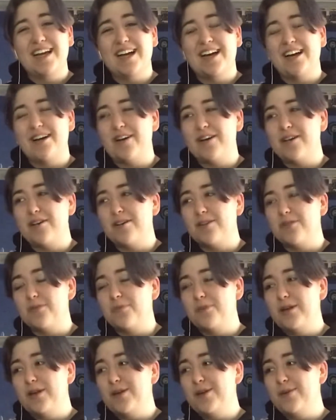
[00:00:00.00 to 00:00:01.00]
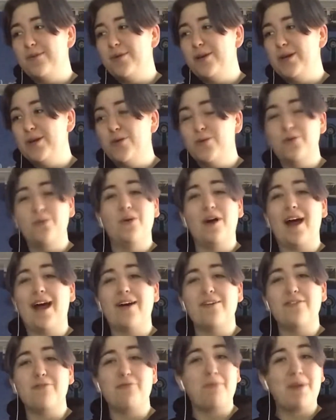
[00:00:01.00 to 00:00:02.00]
We all
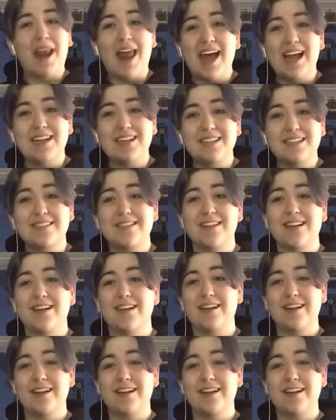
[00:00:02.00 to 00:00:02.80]
have plans.